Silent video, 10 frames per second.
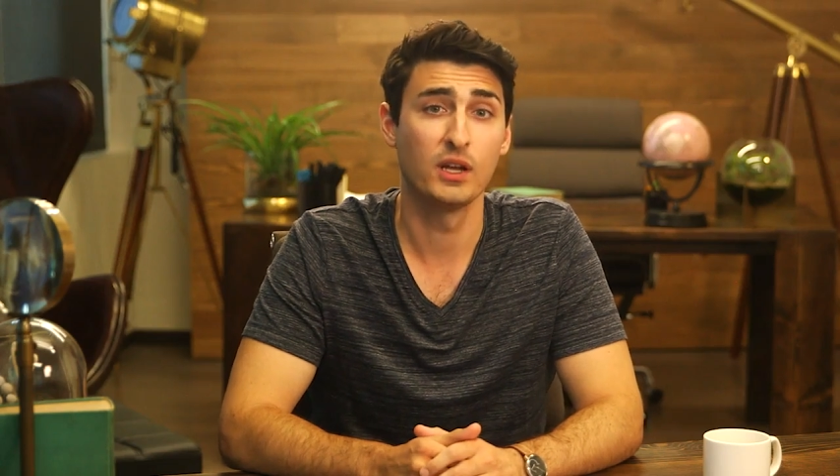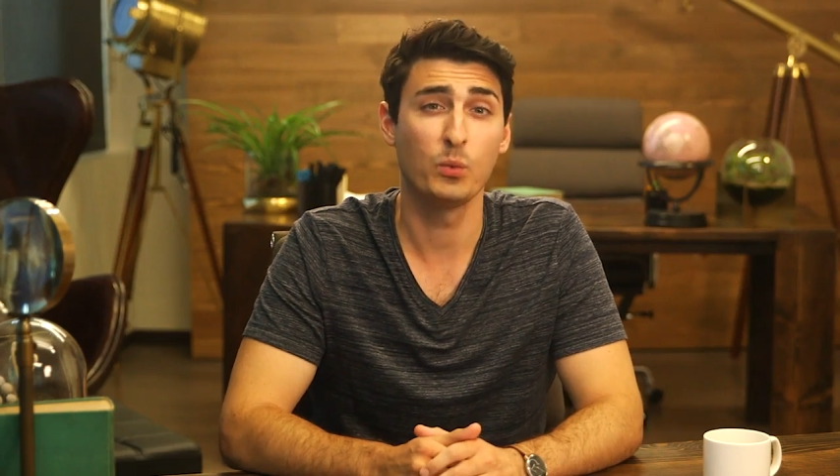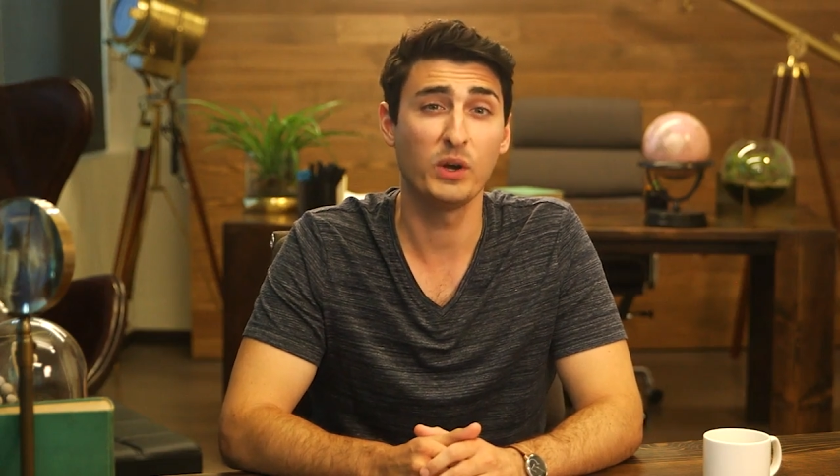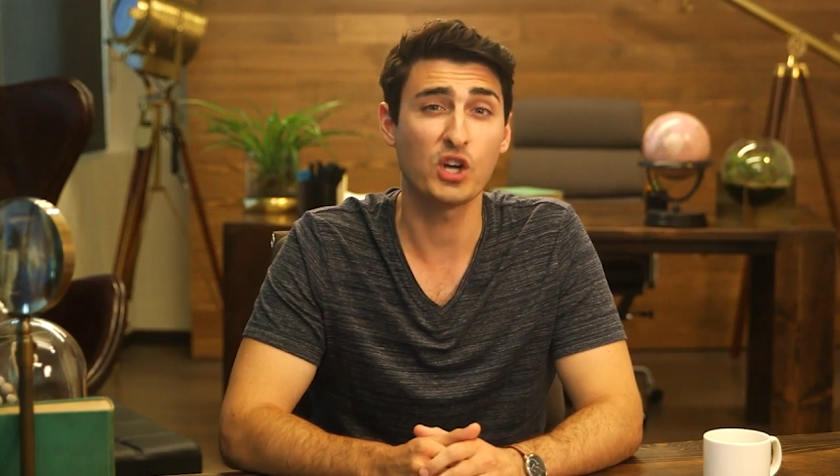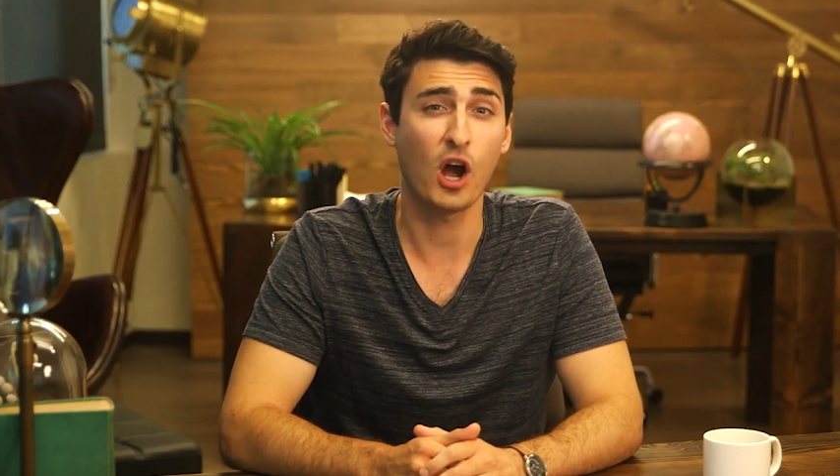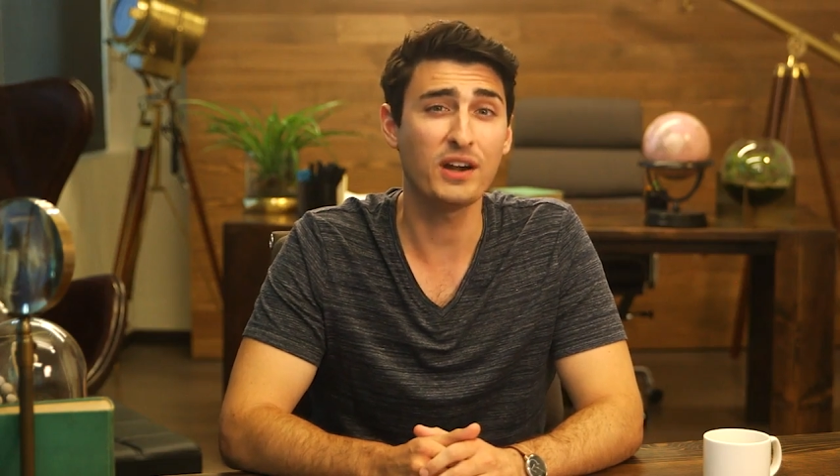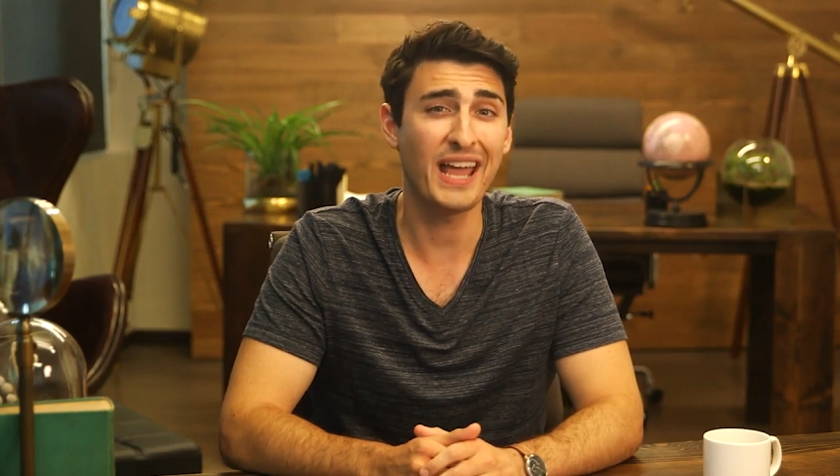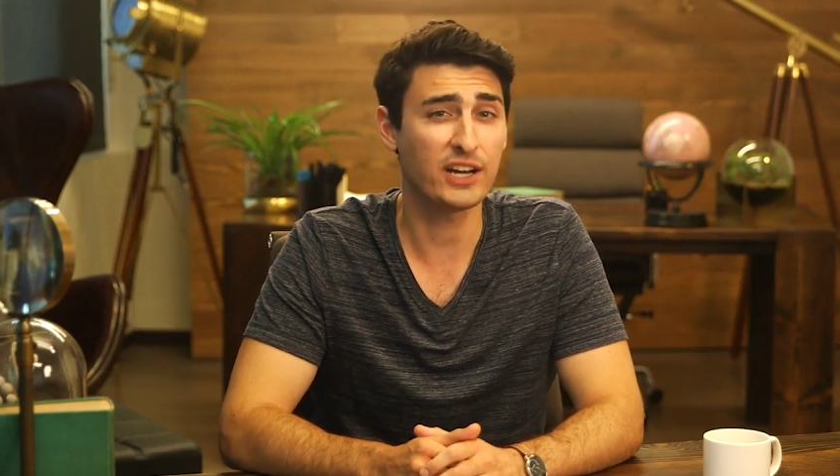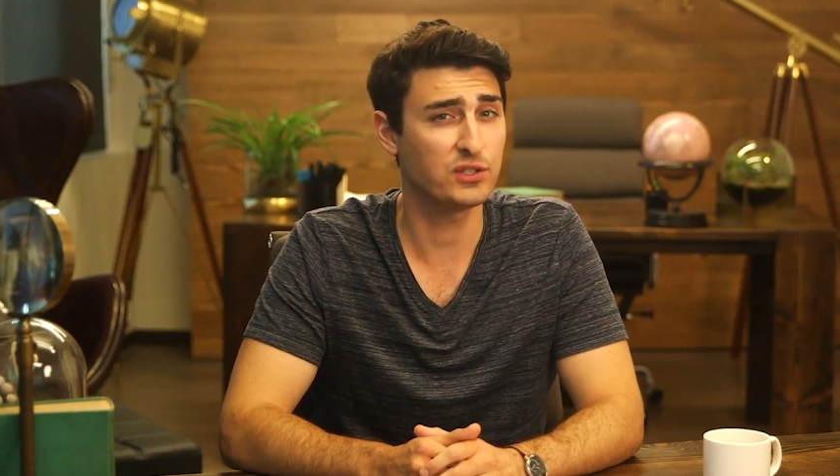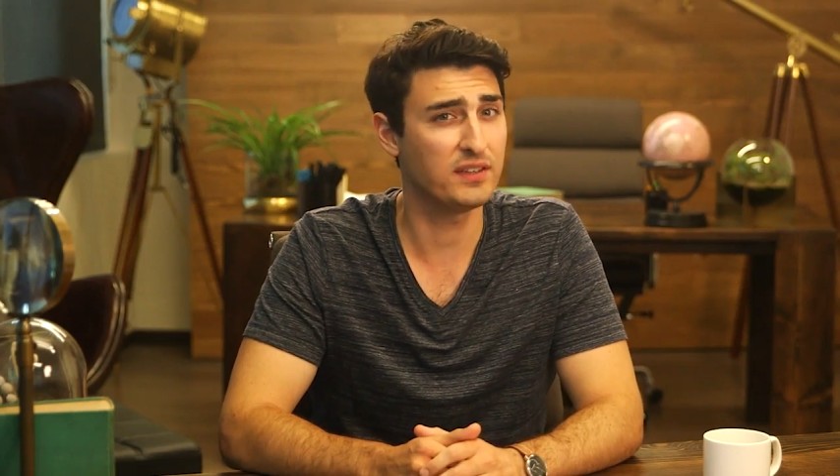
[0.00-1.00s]
which aren't
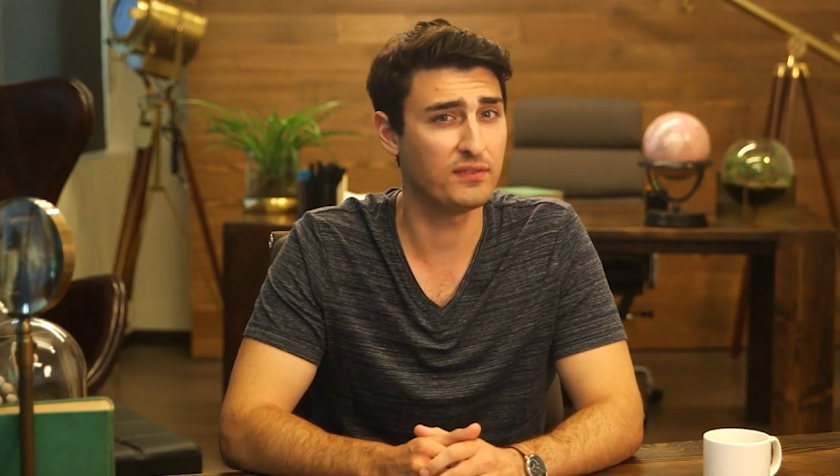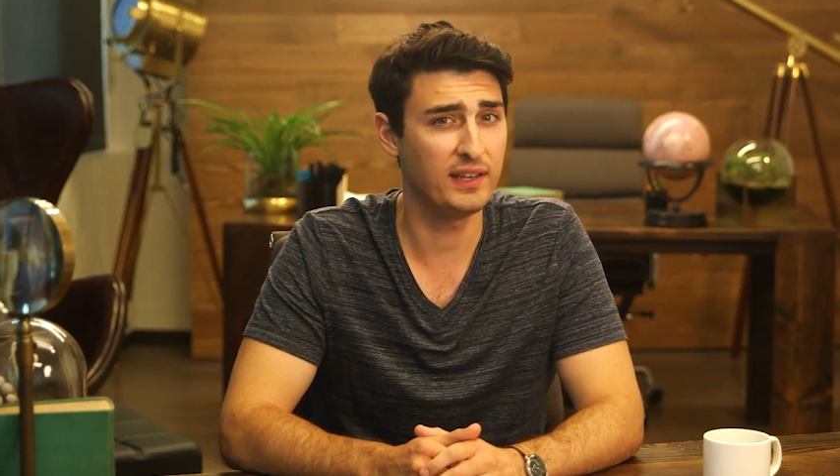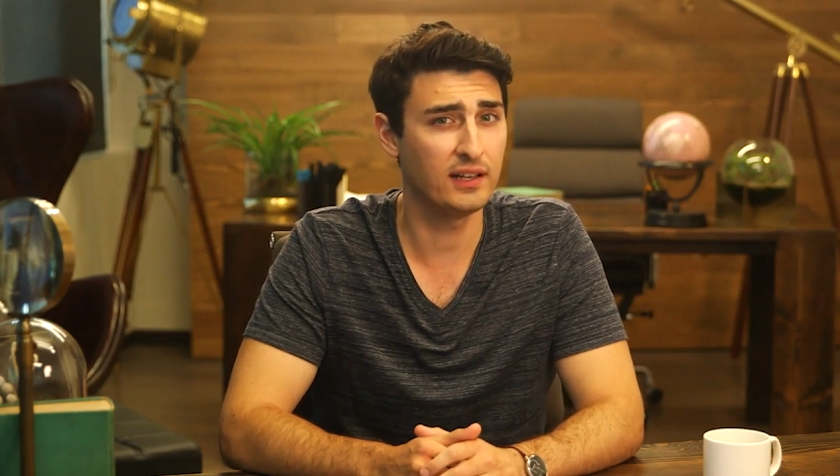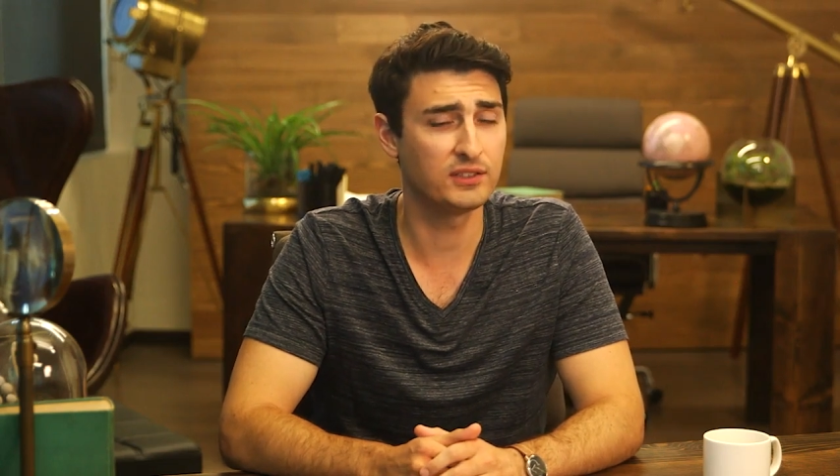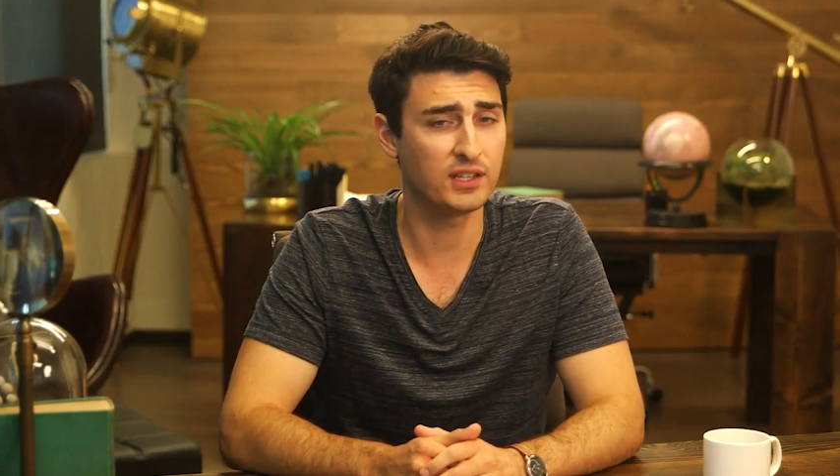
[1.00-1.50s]
actually fields